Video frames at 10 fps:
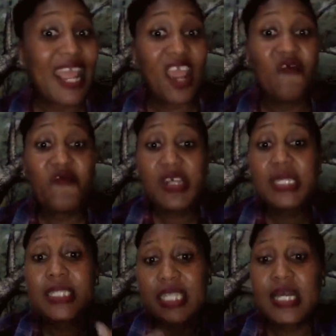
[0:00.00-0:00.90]
every
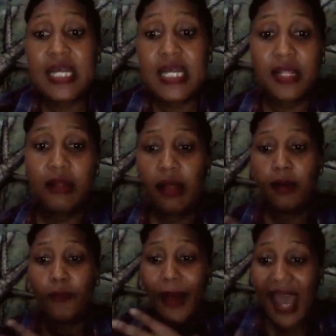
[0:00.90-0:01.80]
single
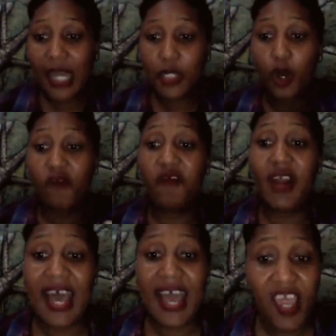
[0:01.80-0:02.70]
part of
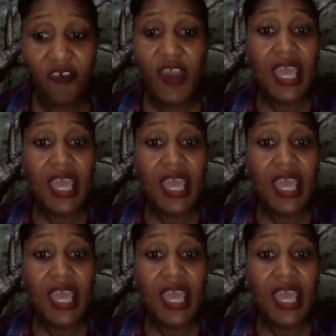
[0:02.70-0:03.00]
life